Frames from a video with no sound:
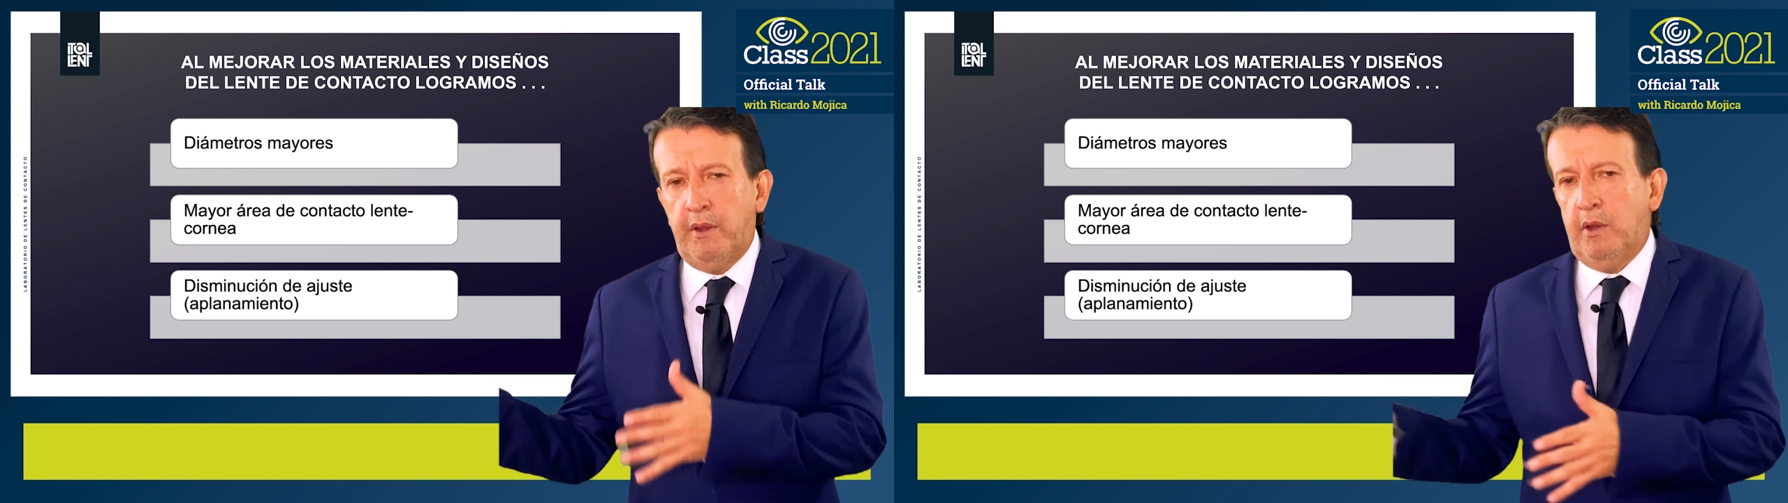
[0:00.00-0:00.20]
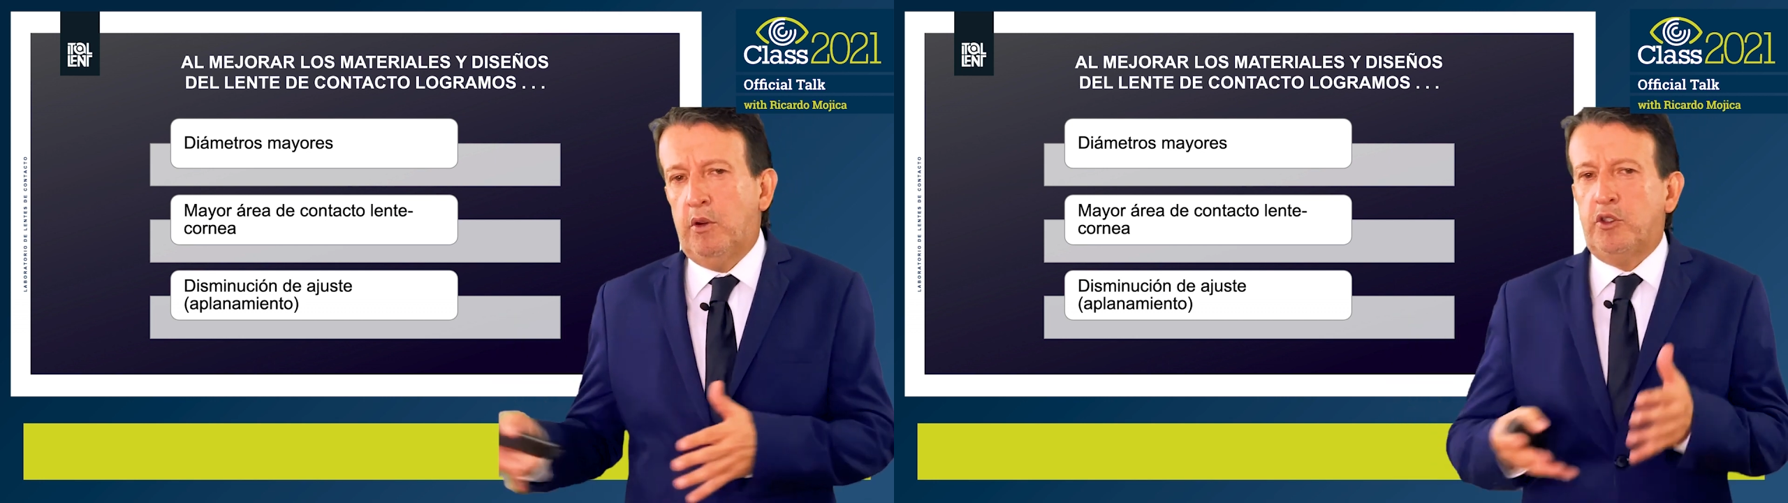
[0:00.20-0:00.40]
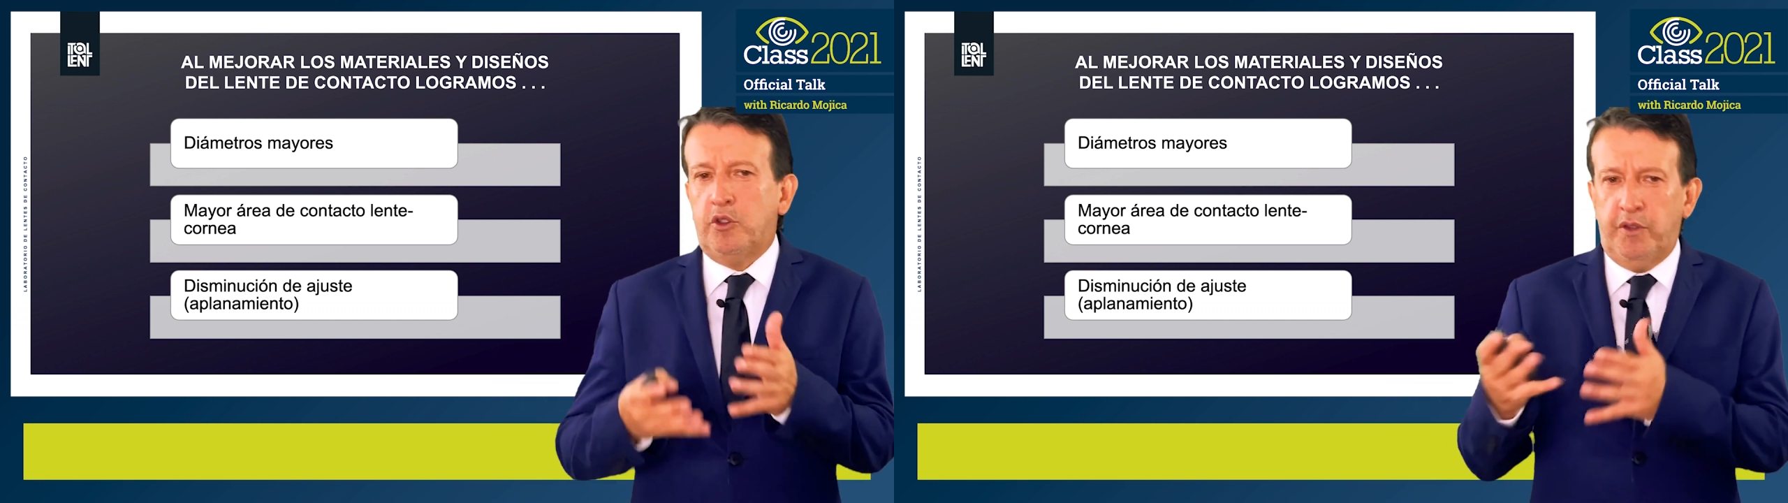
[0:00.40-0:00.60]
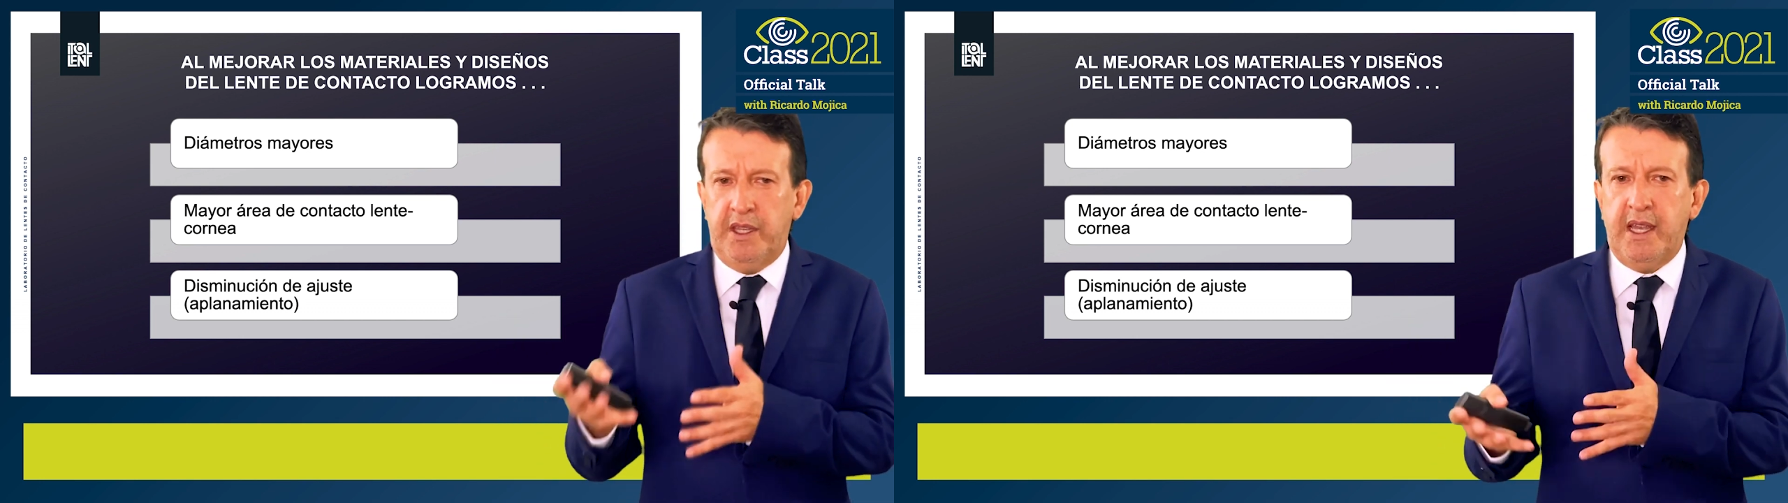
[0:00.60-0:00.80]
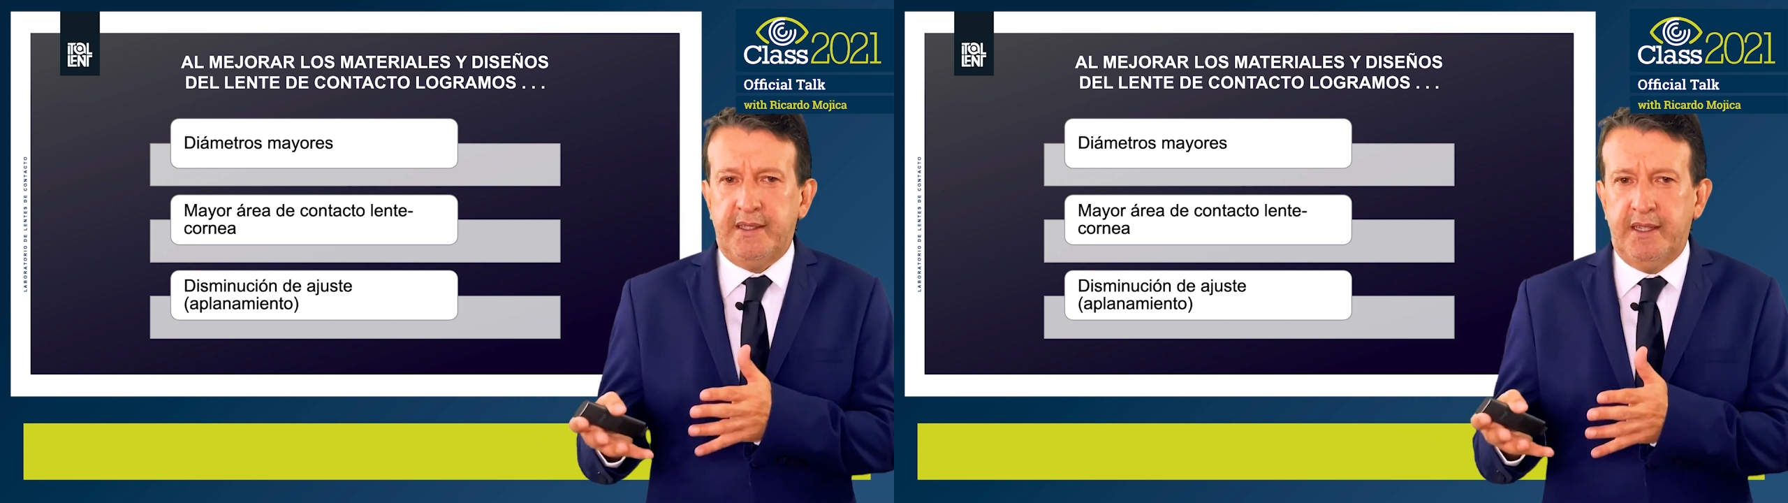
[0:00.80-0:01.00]

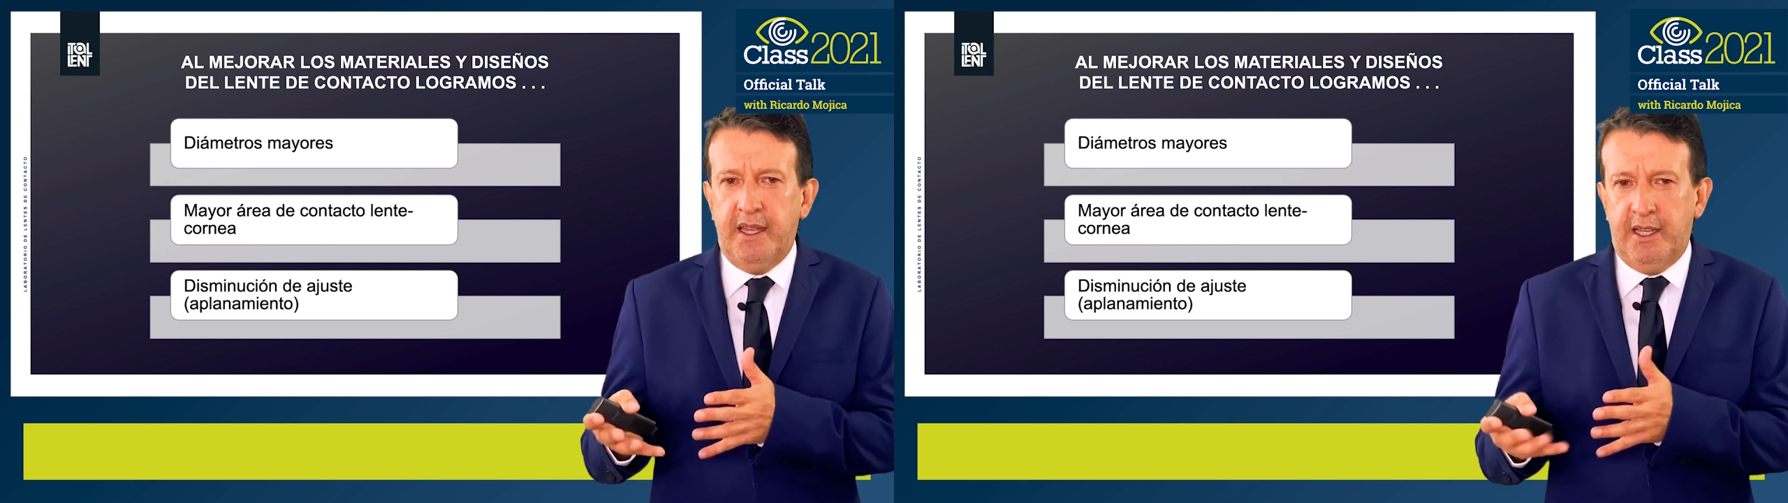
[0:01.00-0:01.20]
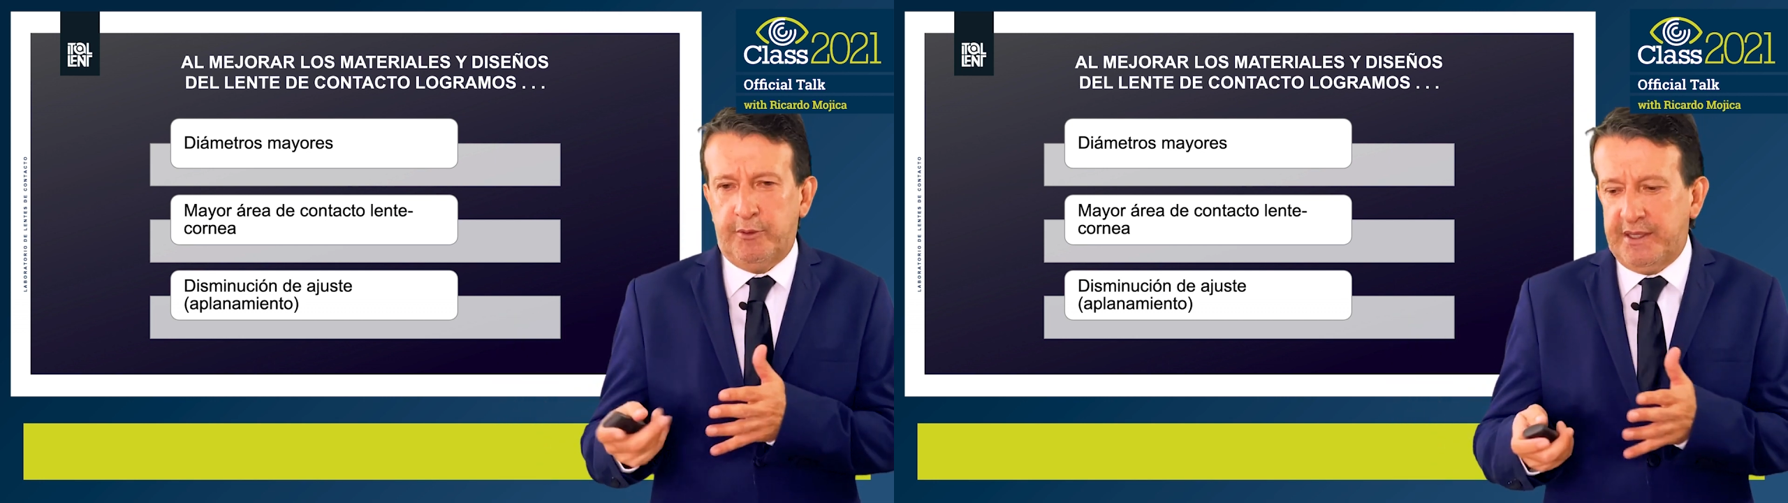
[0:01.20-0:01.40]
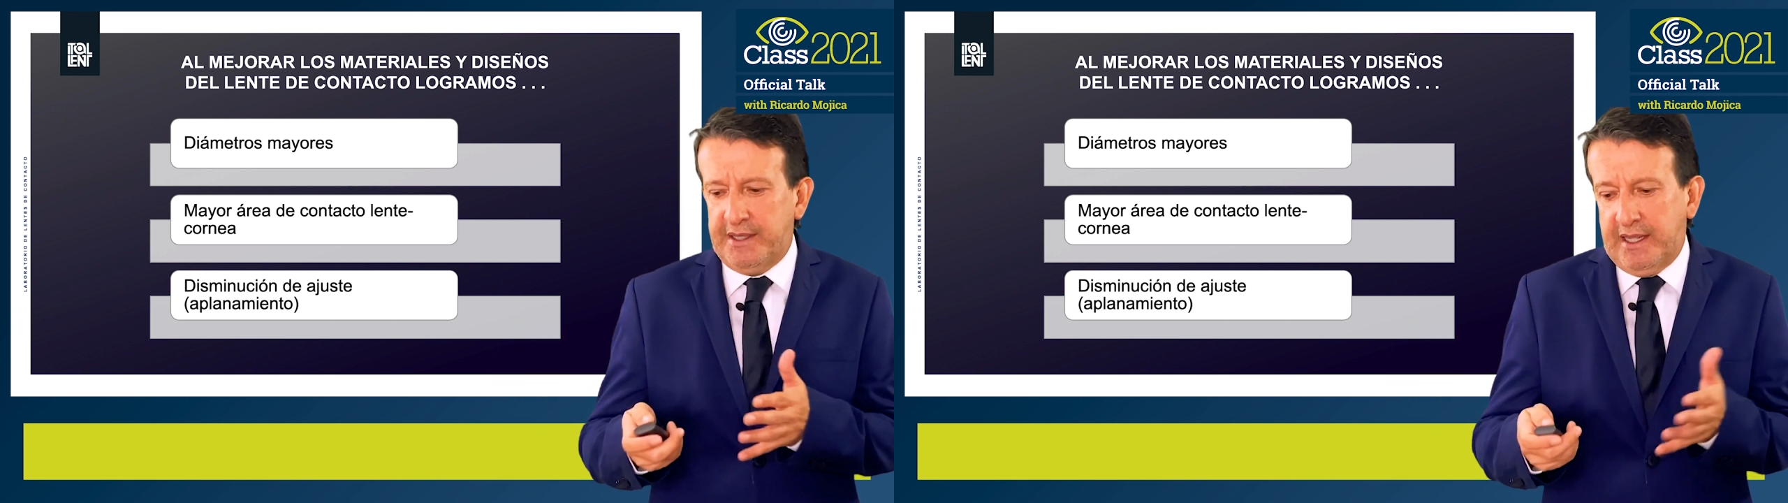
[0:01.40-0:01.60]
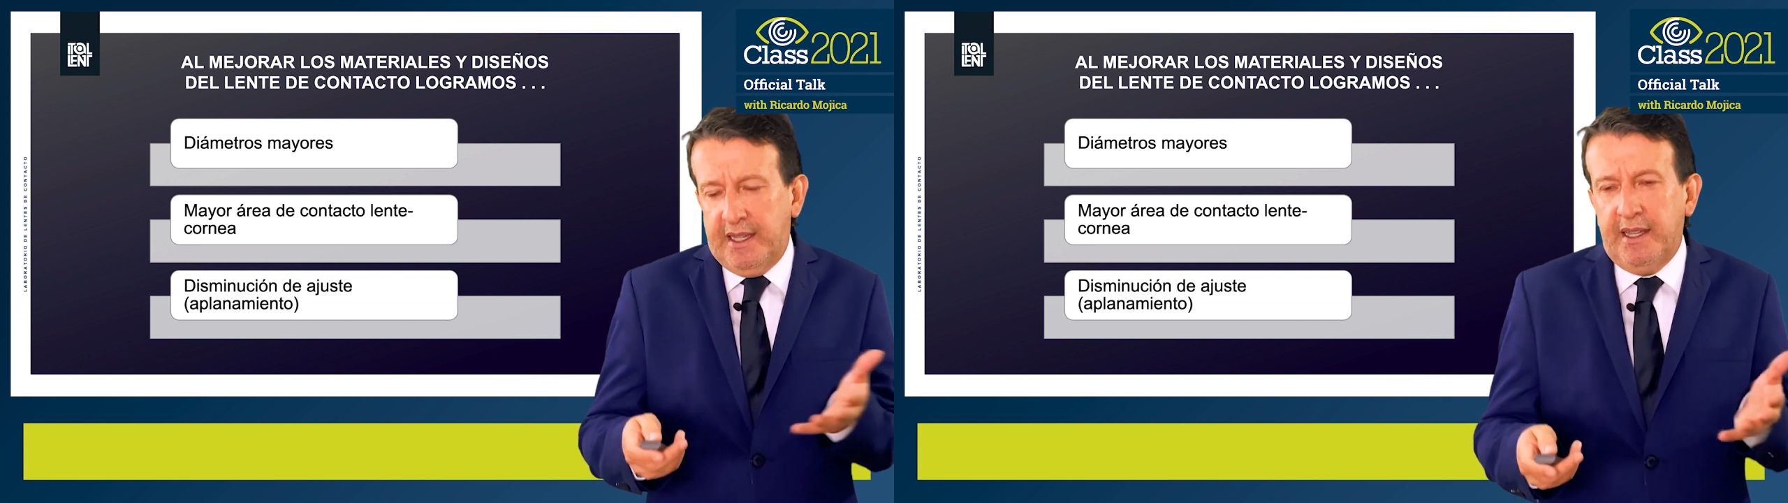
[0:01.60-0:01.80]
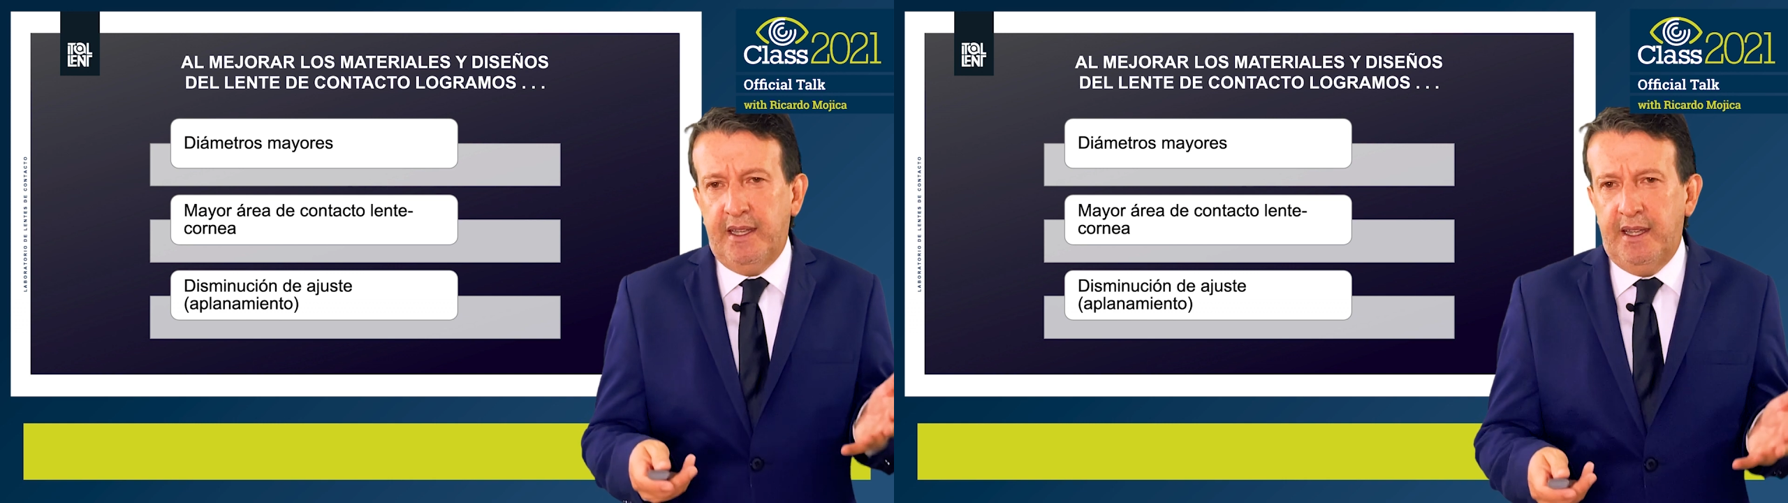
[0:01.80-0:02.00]
lenticle interface